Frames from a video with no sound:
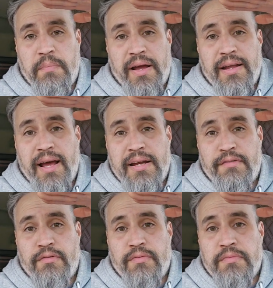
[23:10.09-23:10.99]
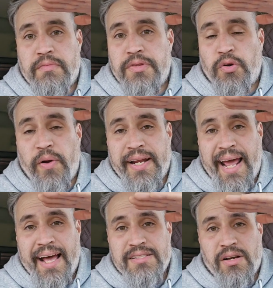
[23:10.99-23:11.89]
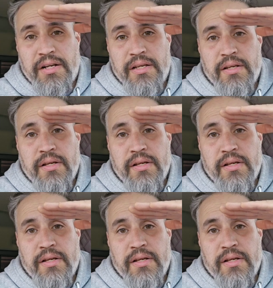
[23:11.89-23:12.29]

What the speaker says: by not throwing gas on it,